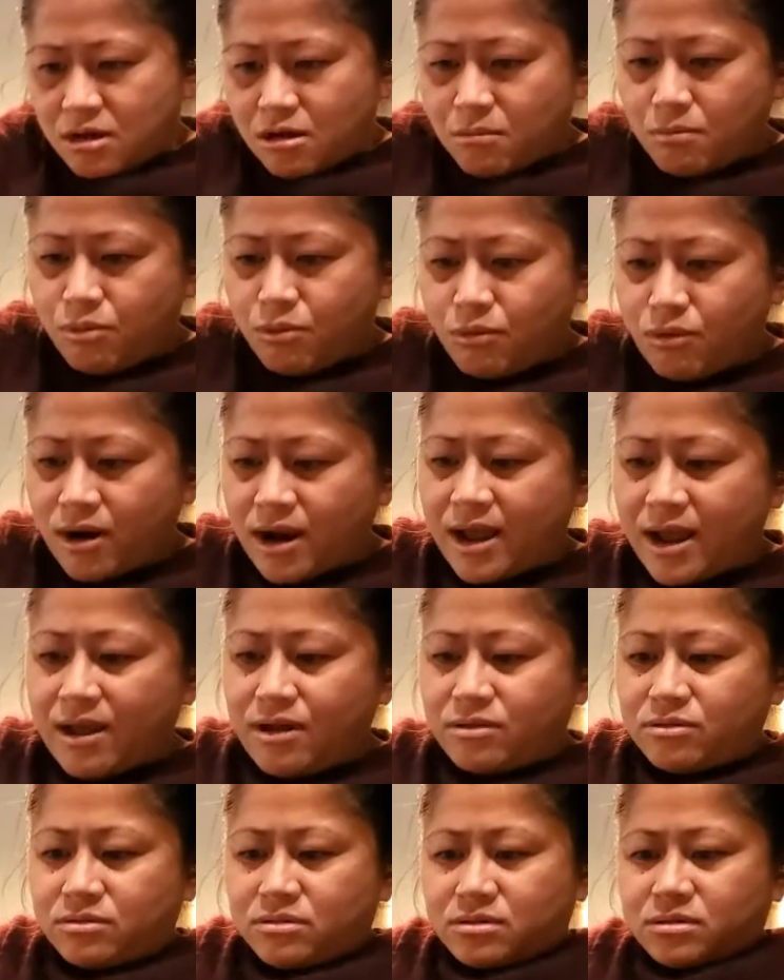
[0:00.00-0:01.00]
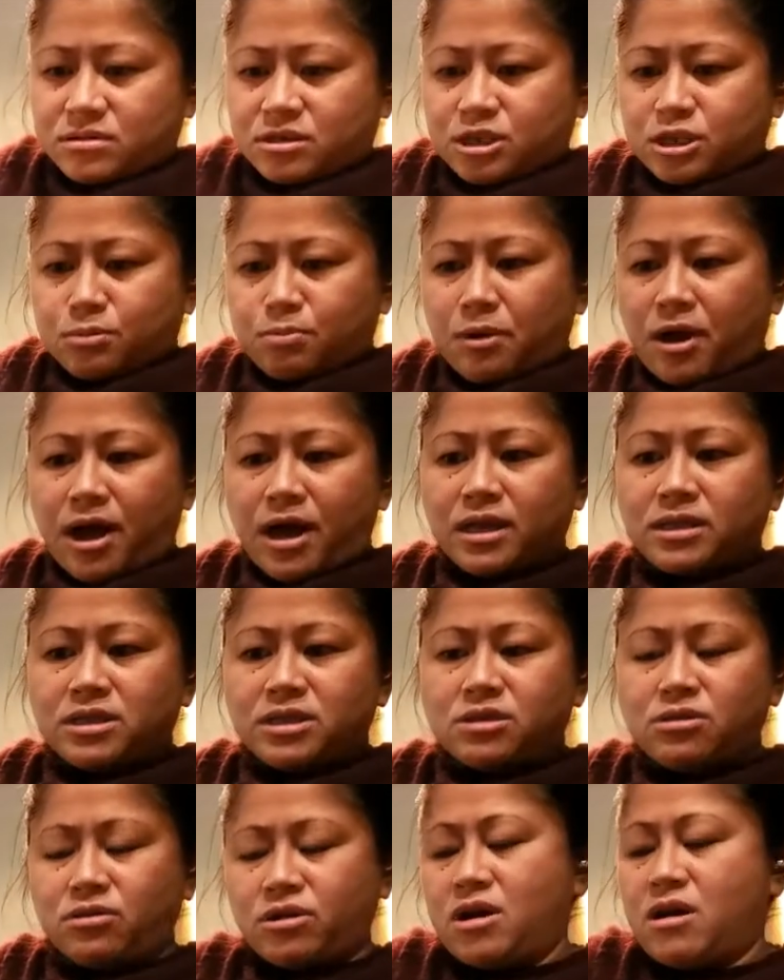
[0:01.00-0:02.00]
brown
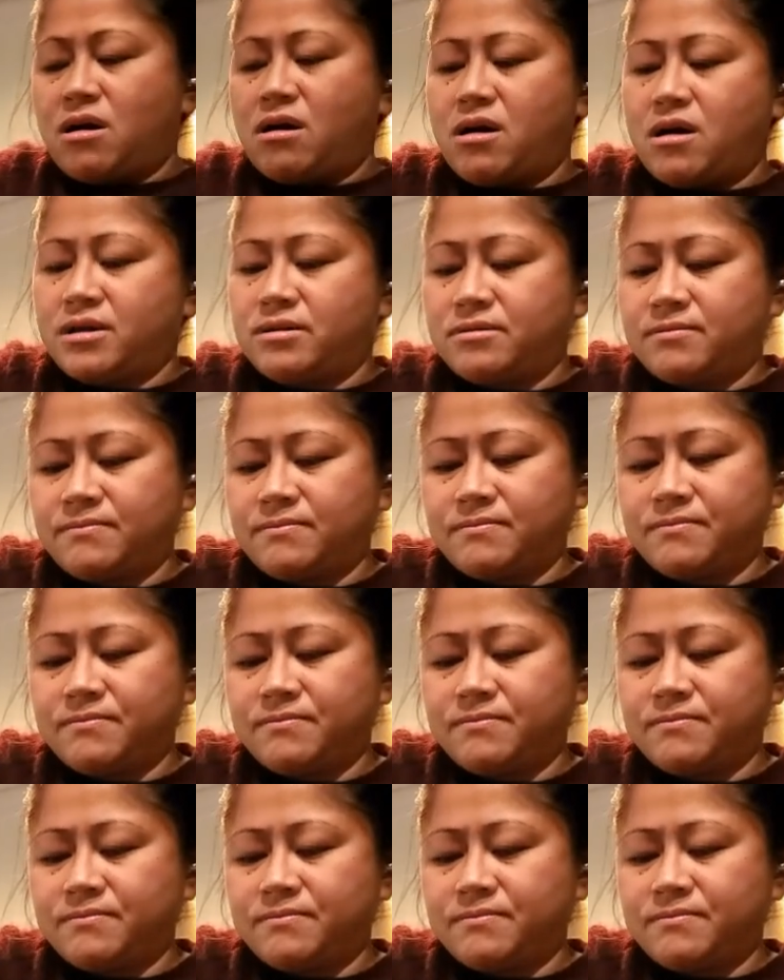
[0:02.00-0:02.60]
spots are gone.